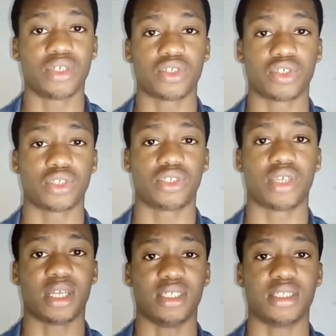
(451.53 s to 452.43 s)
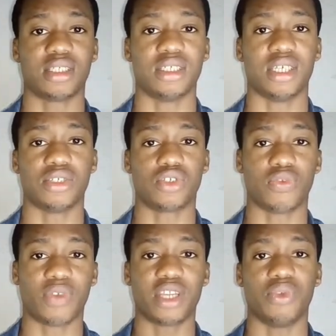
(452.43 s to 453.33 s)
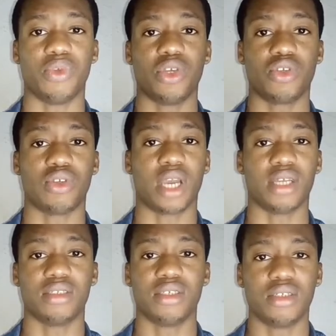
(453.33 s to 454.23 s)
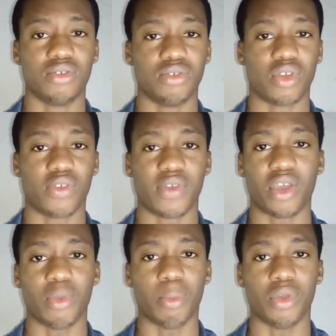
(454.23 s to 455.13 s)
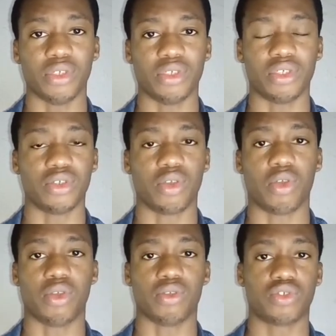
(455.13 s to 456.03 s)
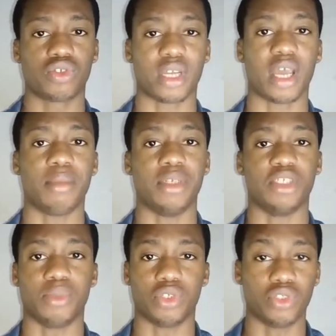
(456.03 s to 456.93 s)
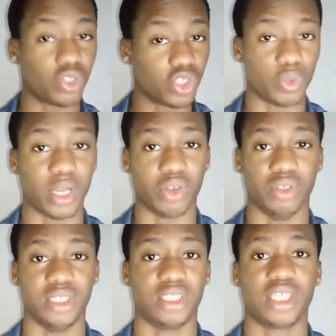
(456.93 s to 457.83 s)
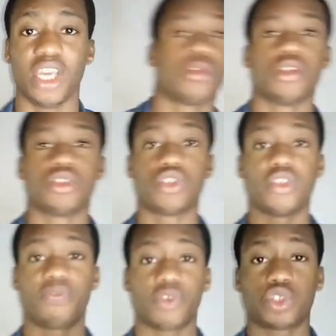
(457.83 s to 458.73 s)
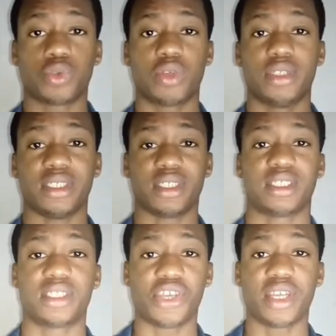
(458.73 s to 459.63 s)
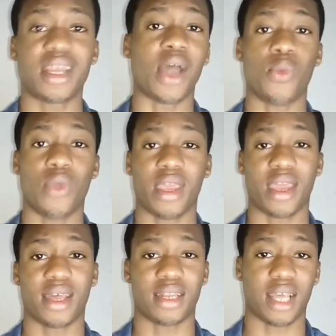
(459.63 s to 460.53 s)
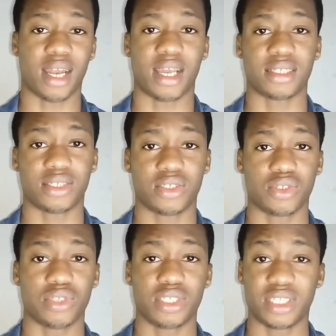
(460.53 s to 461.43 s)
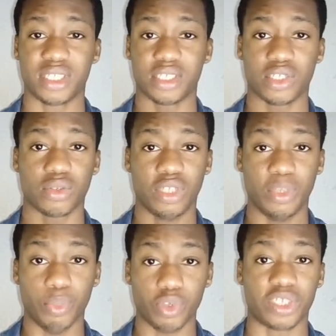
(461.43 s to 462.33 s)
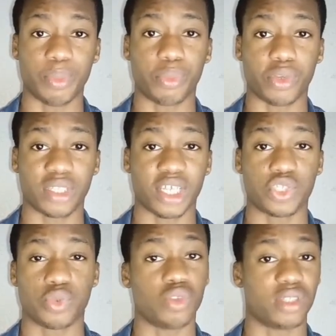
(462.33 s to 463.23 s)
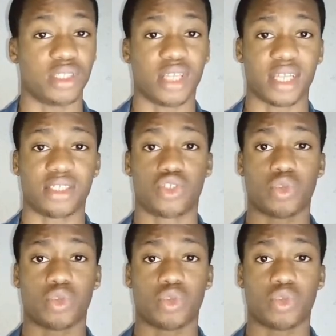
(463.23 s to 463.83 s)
such an incident, to find a way you can recover your money or through other means, but don't dwell on it. So the fourth one is staying aware and alert. So this is the most important one, that